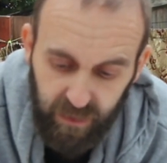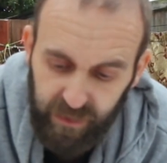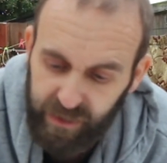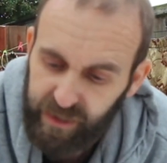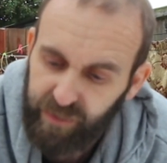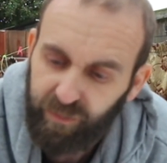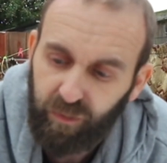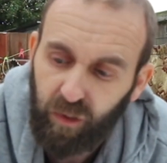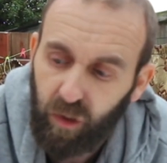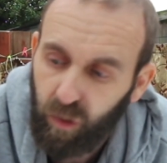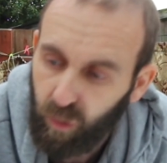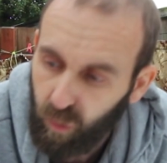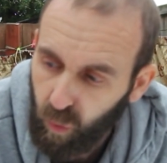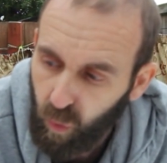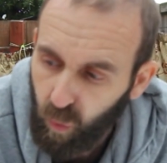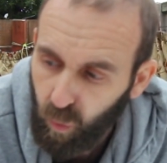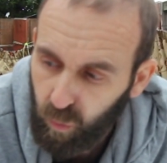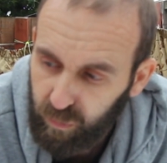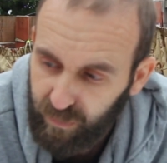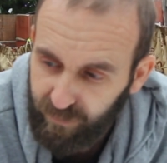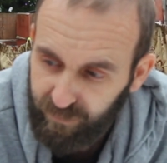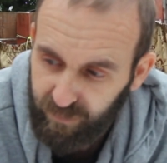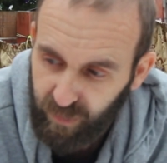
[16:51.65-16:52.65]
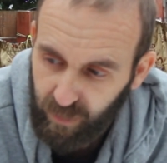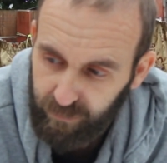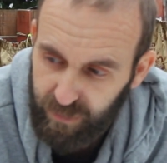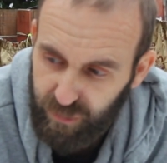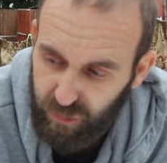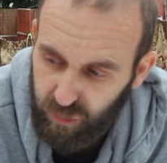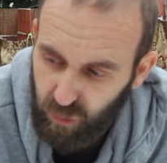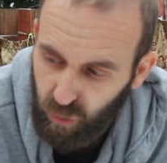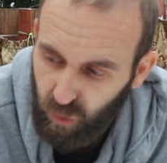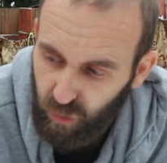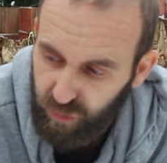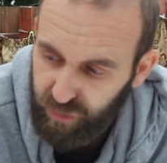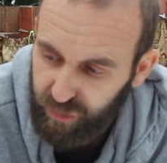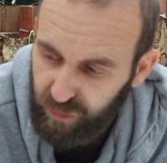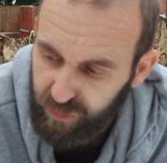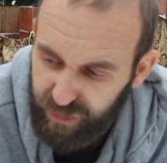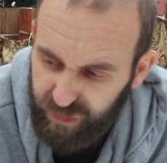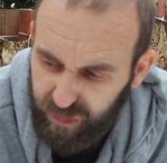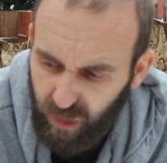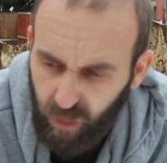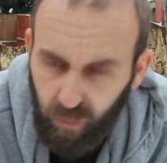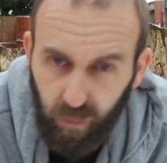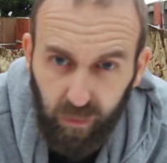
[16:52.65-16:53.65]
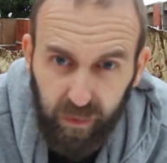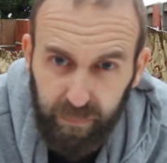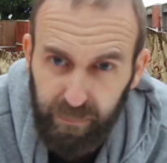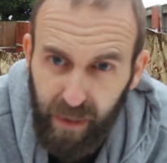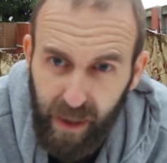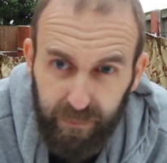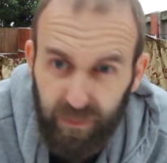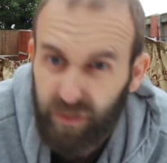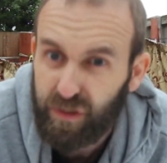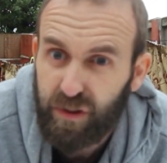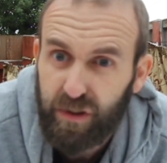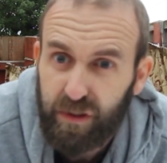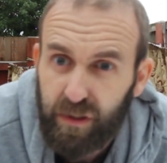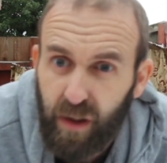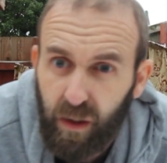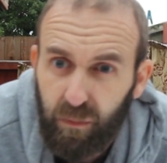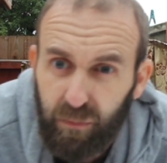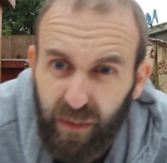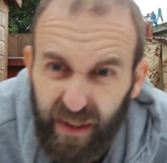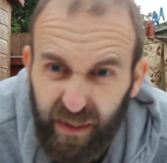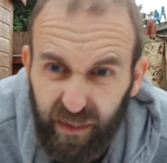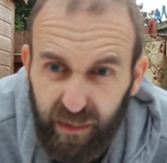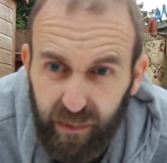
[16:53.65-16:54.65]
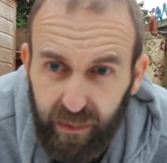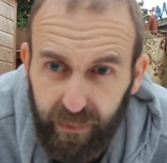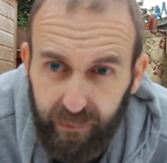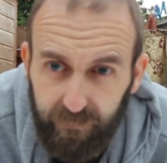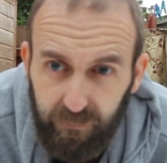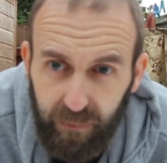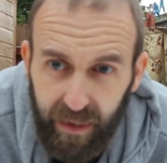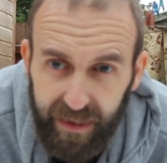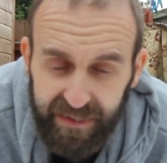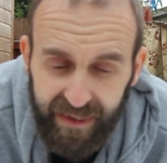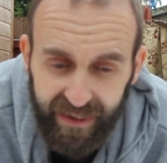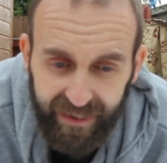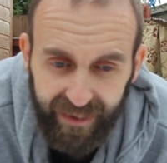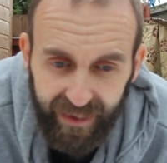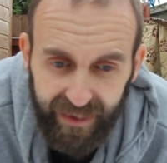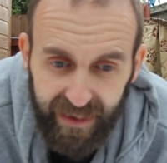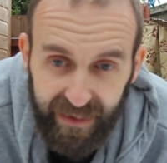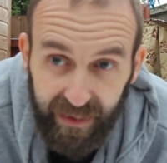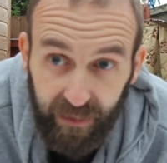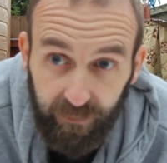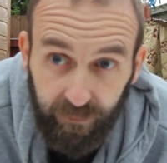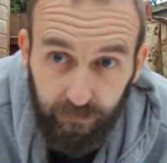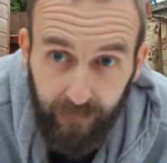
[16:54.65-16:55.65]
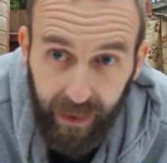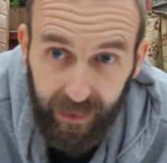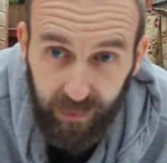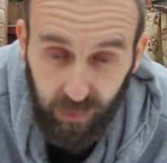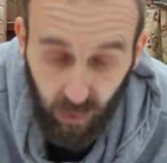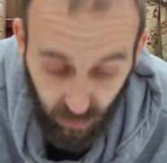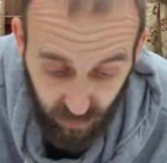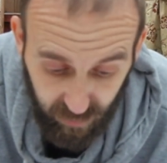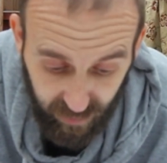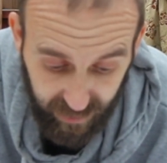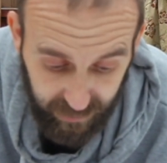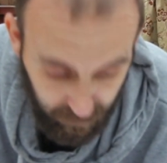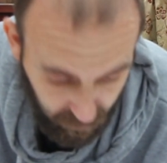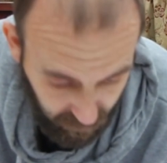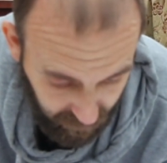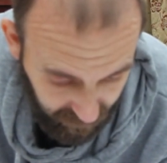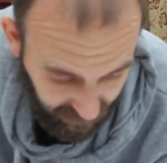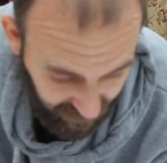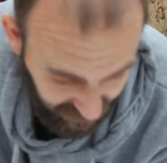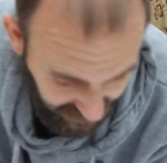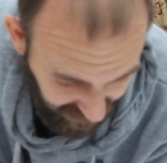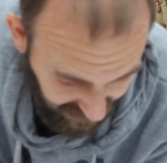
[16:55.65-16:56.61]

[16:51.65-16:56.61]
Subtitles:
So you've got all different types of sauces, salts, peppers. You don't need to nick anything from McDonald's anymore.